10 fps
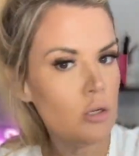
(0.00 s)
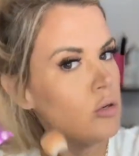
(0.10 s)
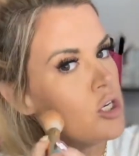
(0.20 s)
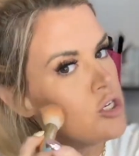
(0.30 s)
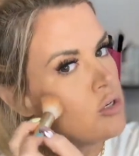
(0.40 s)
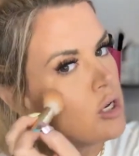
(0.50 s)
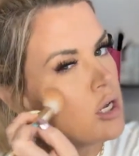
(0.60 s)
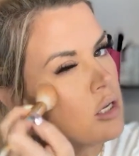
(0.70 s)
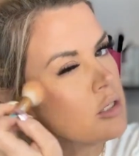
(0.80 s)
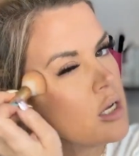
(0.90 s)
Beauty
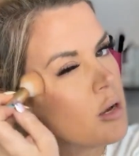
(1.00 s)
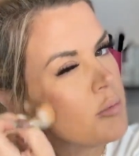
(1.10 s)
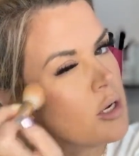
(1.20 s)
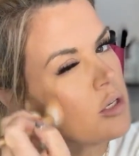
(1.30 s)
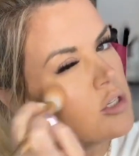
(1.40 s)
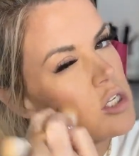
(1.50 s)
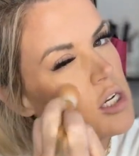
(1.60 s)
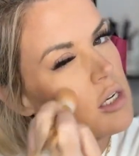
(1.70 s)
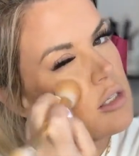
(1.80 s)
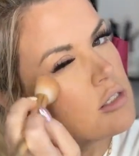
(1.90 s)
Judy, tap it on your
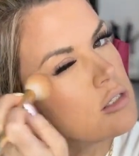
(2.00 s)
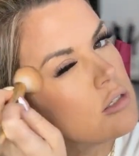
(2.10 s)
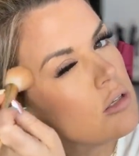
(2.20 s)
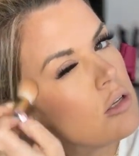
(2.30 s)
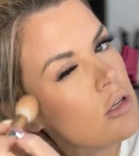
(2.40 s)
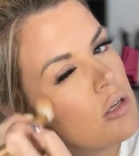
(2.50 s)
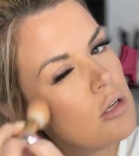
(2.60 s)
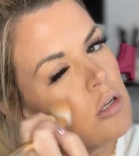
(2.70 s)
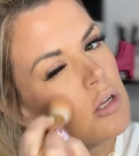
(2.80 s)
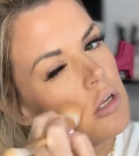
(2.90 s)
cheeks.
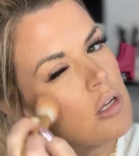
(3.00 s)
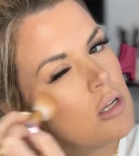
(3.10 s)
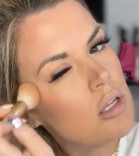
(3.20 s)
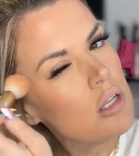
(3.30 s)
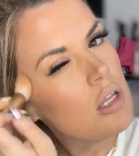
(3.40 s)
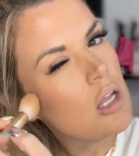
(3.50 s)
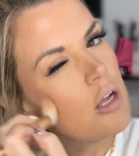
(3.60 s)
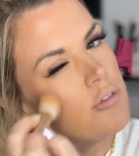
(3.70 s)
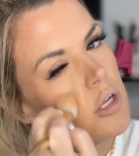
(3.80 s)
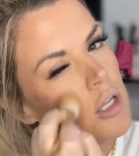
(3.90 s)

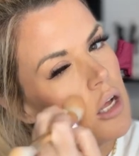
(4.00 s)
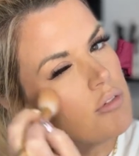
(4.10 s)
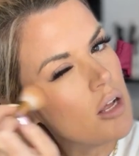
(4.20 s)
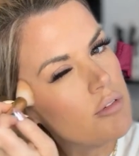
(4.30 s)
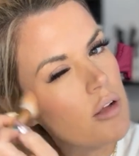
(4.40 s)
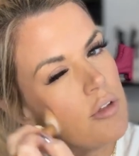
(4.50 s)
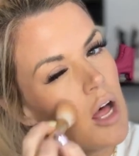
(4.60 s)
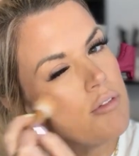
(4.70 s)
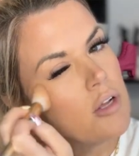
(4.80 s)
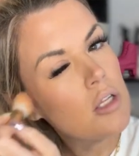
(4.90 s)
Love, love, love, love,
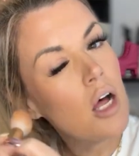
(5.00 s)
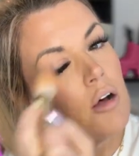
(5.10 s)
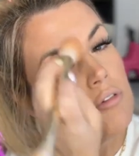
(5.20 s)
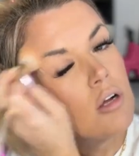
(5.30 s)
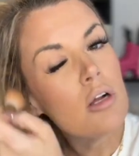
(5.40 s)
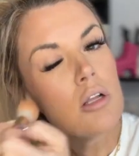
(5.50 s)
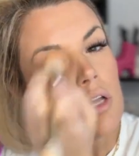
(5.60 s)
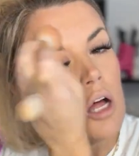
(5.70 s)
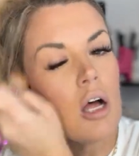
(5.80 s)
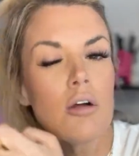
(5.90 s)
love, love,
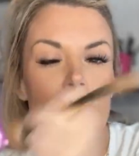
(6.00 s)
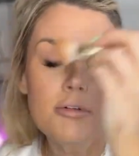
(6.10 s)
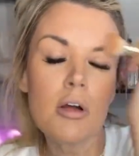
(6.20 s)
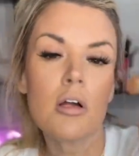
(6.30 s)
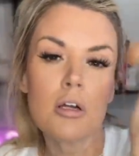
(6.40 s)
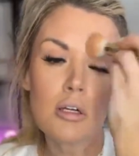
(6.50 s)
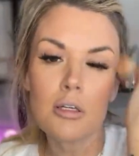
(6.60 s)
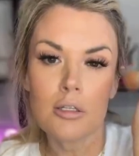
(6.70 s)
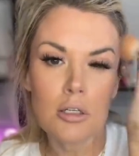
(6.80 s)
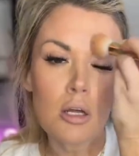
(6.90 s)
love.
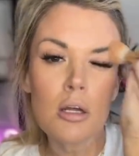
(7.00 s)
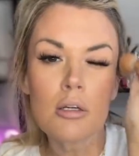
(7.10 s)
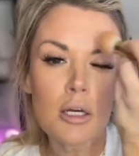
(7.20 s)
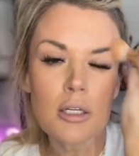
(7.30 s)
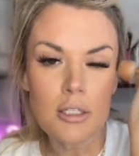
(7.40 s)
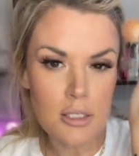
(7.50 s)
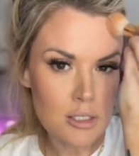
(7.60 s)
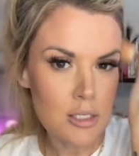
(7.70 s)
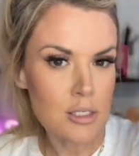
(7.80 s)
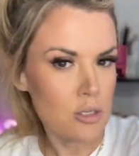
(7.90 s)
Kind of
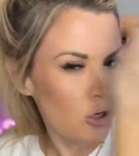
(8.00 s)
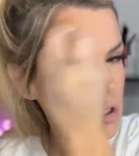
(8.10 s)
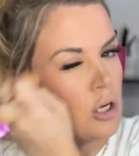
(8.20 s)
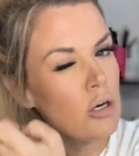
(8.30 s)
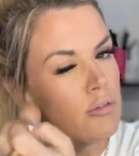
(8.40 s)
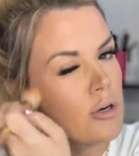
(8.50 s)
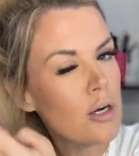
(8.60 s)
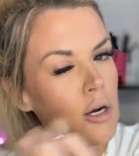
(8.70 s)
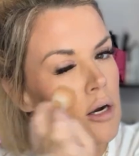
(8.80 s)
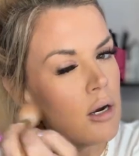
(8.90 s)
dust this all
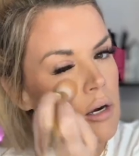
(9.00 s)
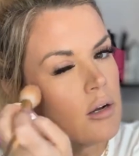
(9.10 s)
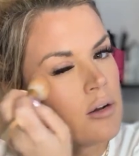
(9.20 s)
over.